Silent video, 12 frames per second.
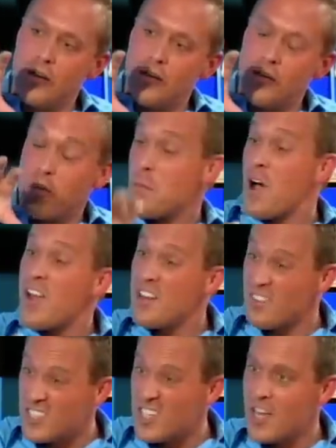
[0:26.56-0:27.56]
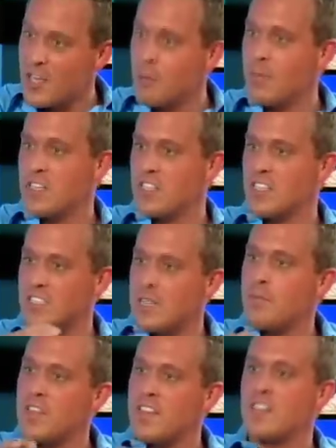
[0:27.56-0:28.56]
the mind of a child, basically,
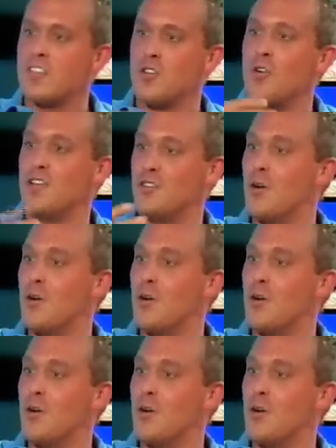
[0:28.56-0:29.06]
something that's going to